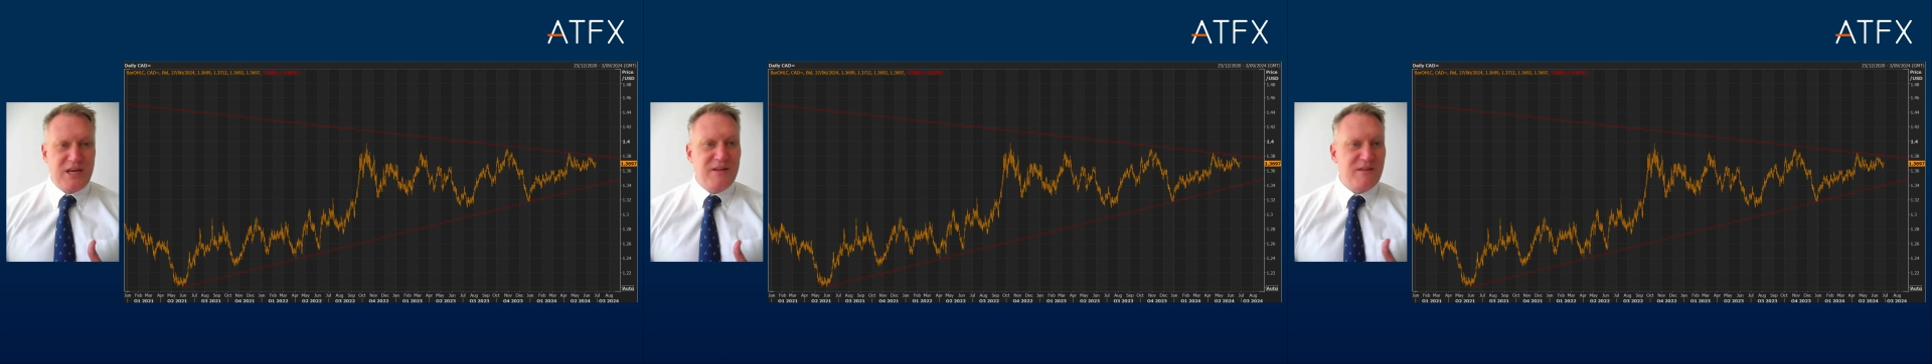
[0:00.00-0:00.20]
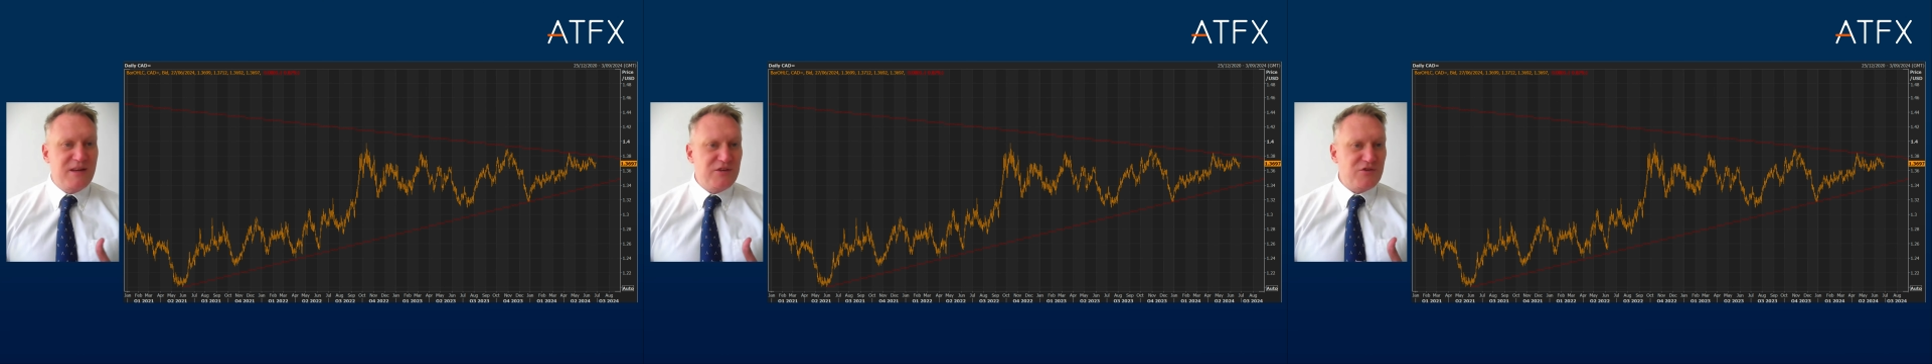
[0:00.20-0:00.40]

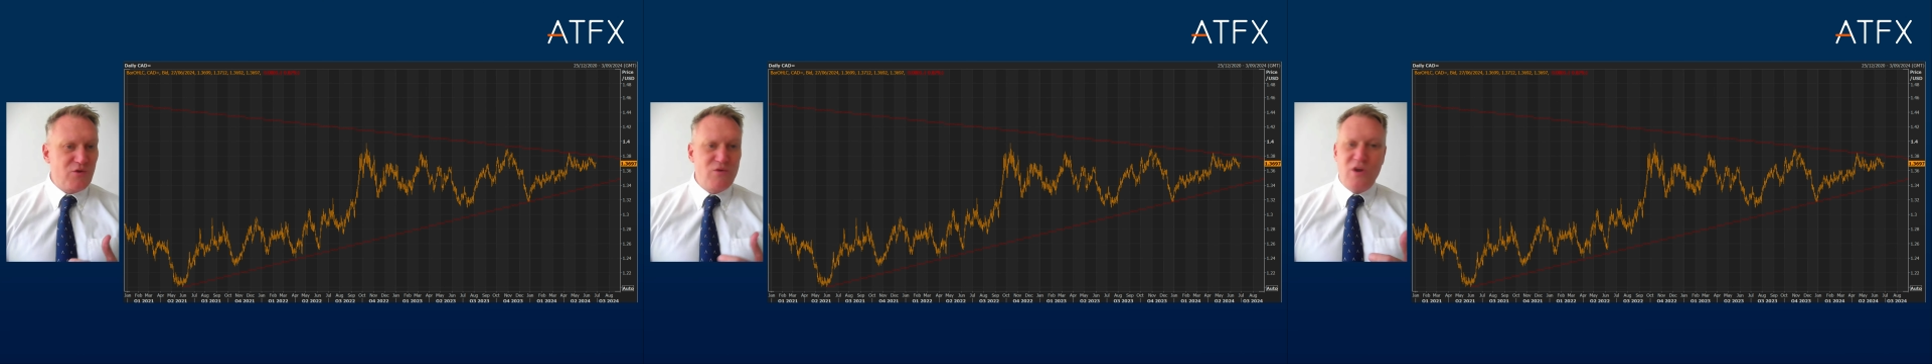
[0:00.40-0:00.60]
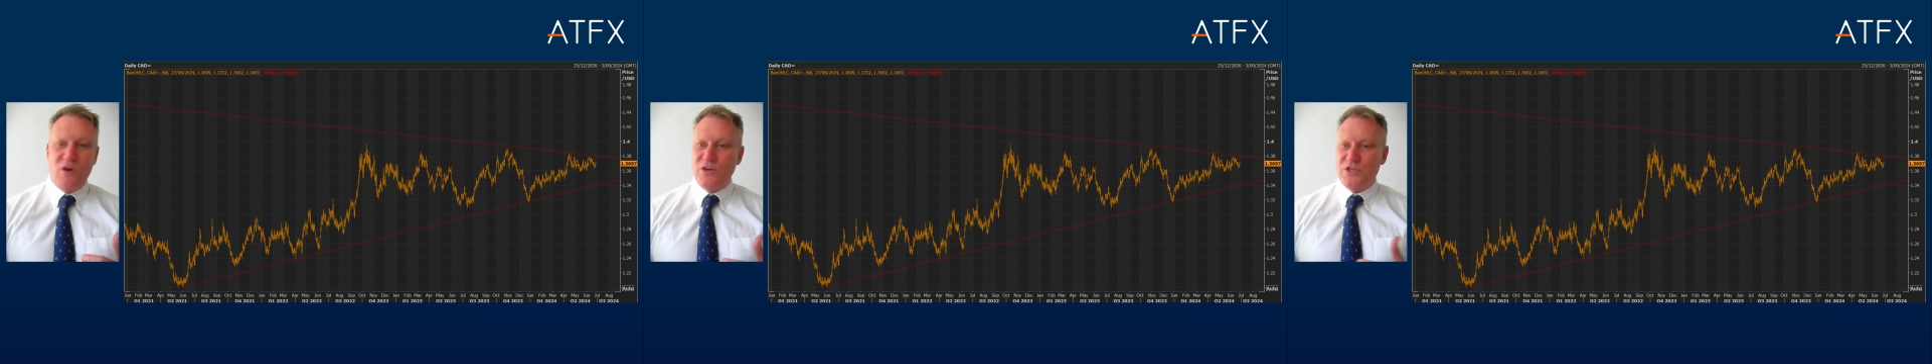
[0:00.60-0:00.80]
these are
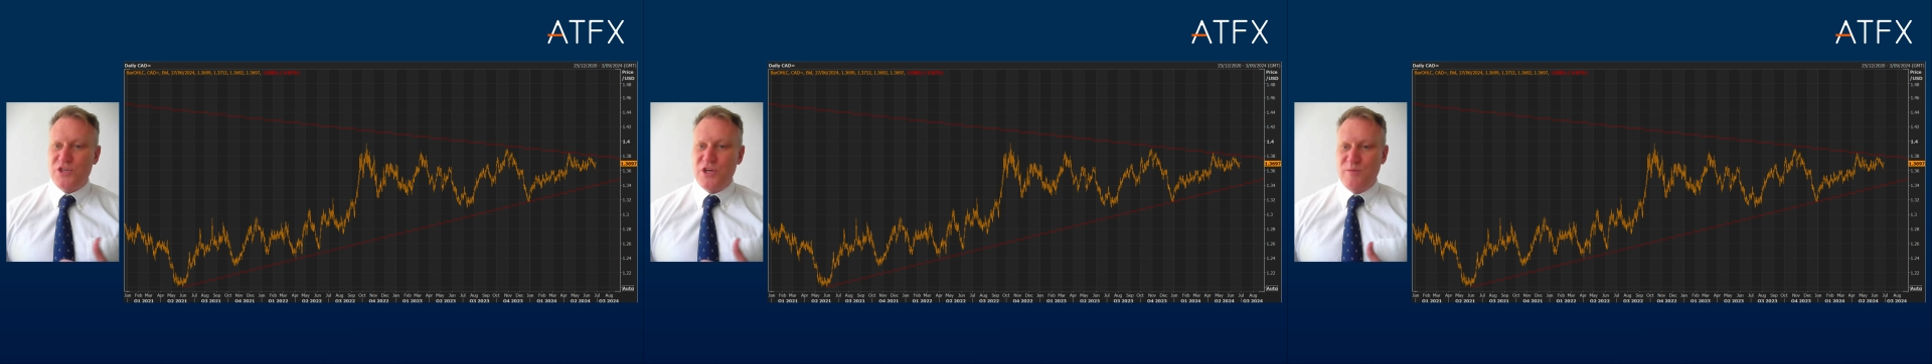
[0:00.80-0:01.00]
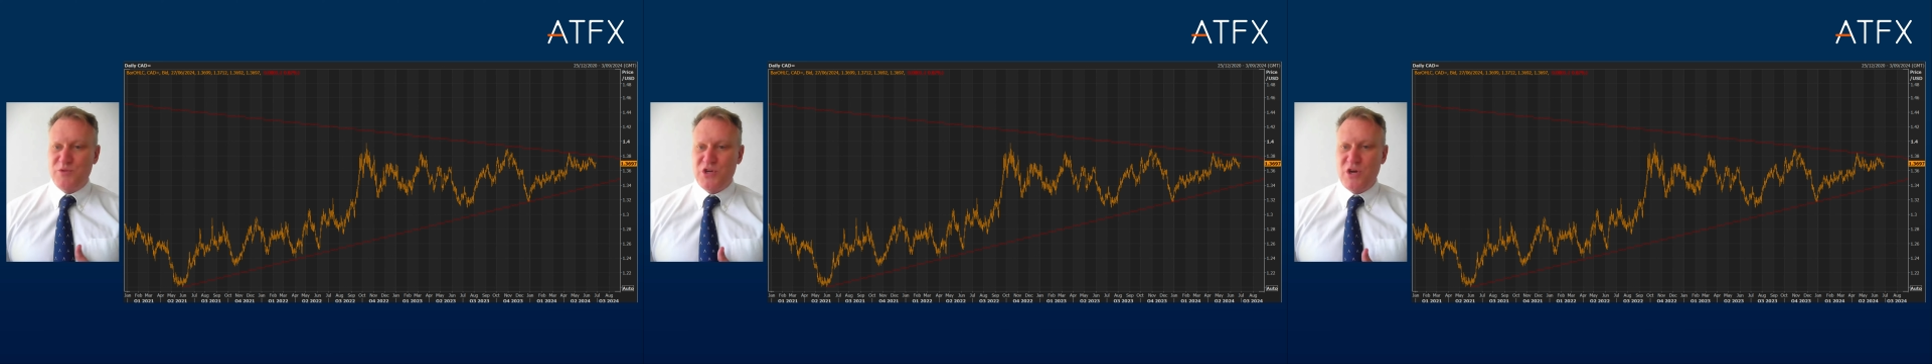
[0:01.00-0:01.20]
all longer
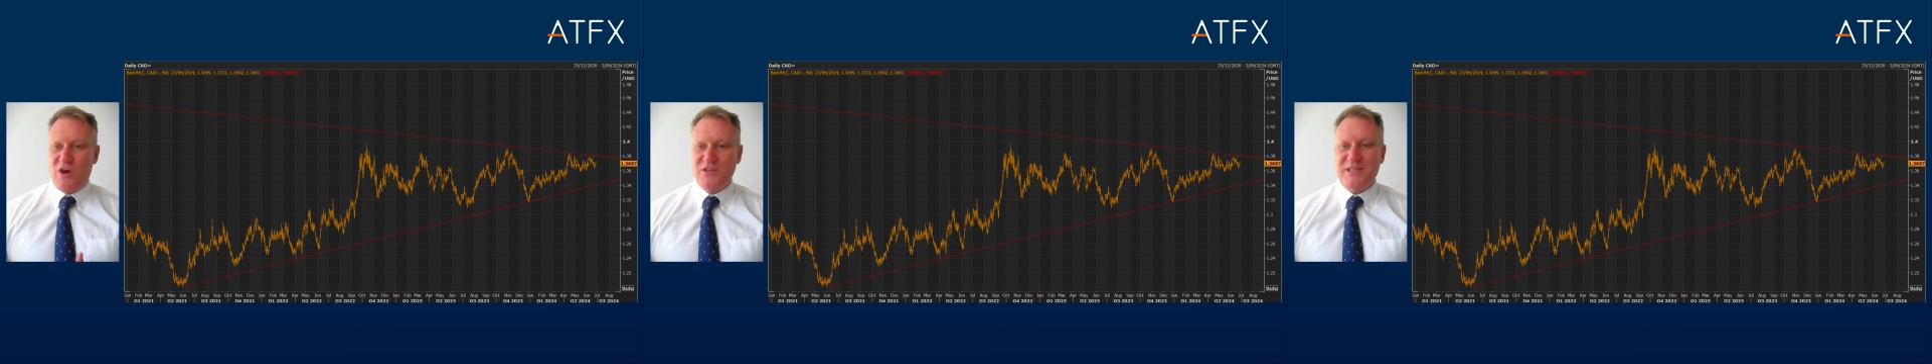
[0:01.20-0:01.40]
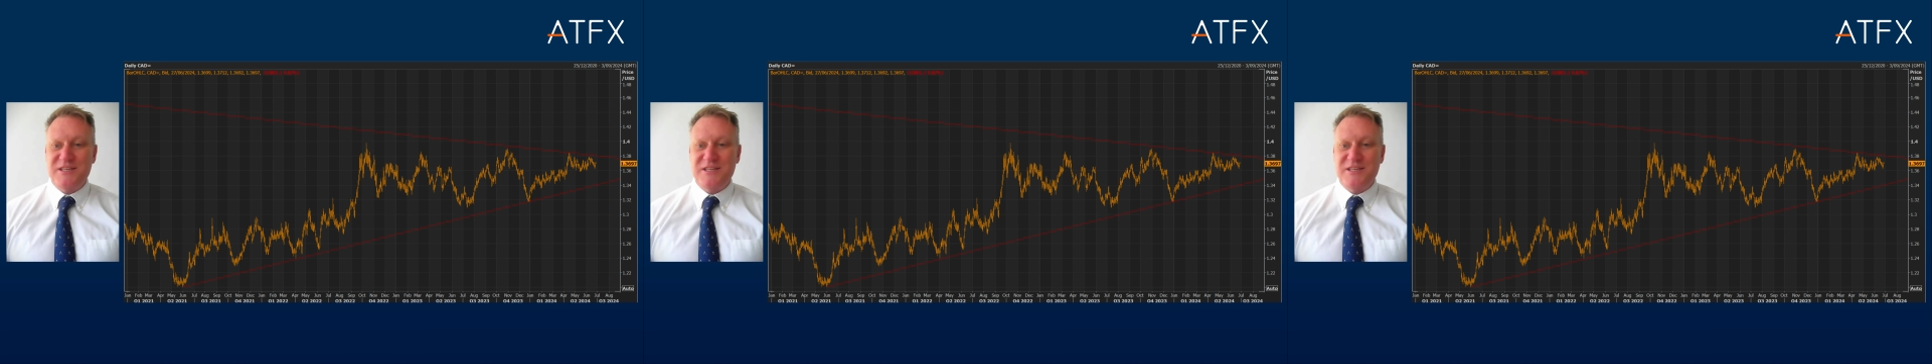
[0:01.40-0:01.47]
term charts.